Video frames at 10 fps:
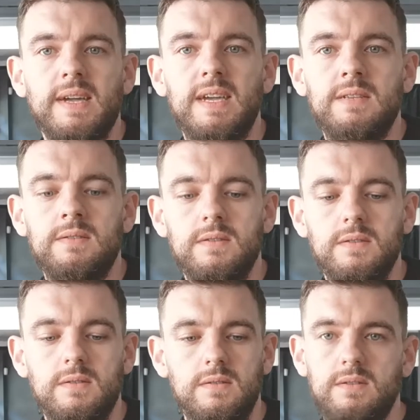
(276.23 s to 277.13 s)
back in,
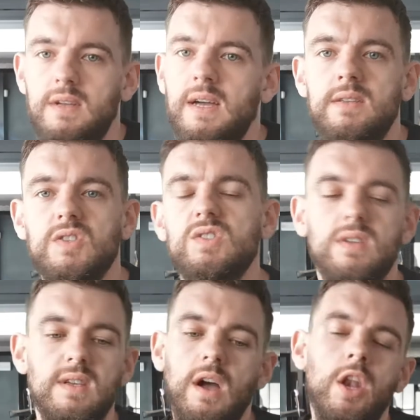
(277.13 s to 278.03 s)
and
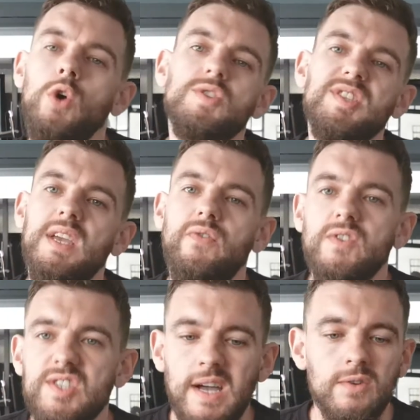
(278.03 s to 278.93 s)
I know it's safe
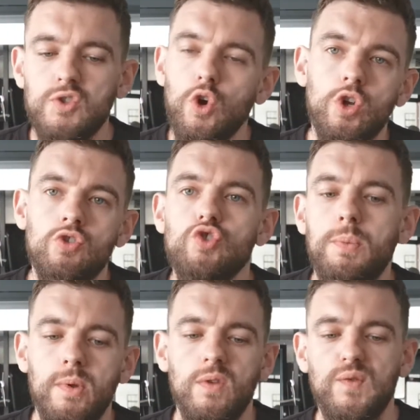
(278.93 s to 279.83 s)
and sound. It's not going to
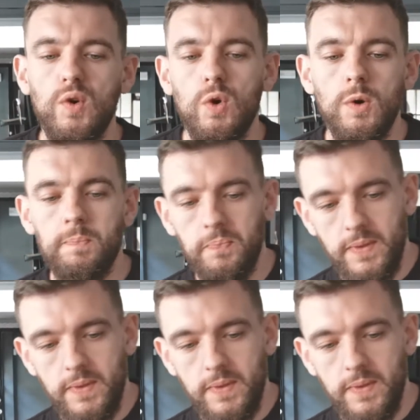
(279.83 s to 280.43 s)
drop on the floor.